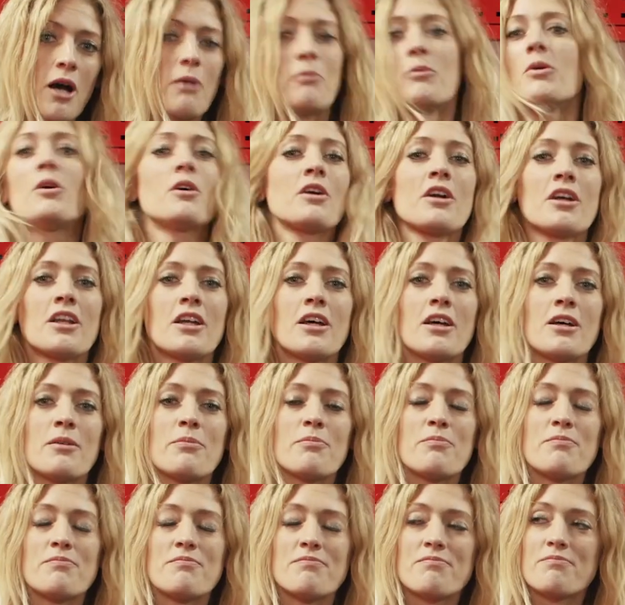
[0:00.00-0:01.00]
I'm not gonna
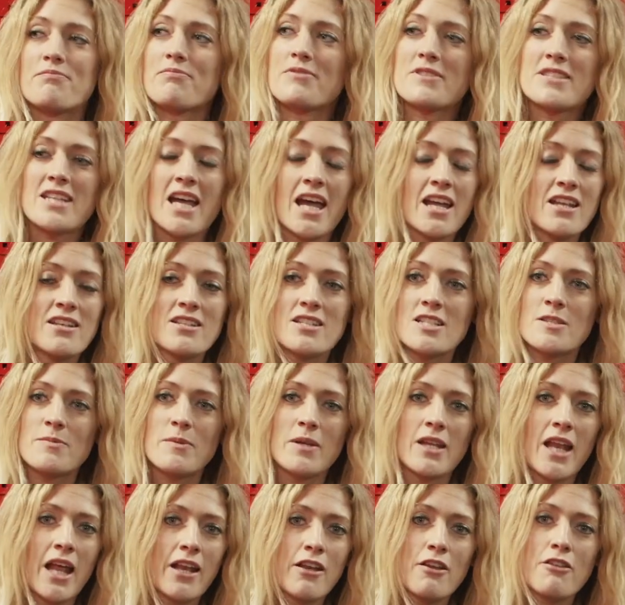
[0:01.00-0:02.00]
pretend it's
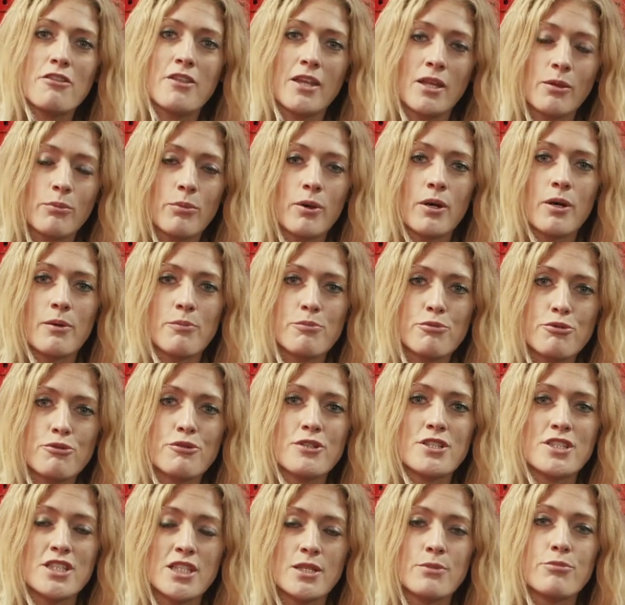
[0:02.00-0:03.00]
been anything but
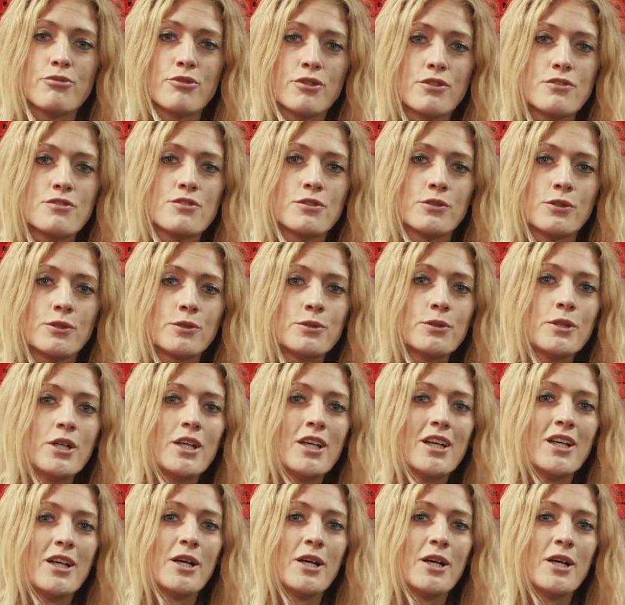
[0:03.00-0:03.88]
pretty brutal,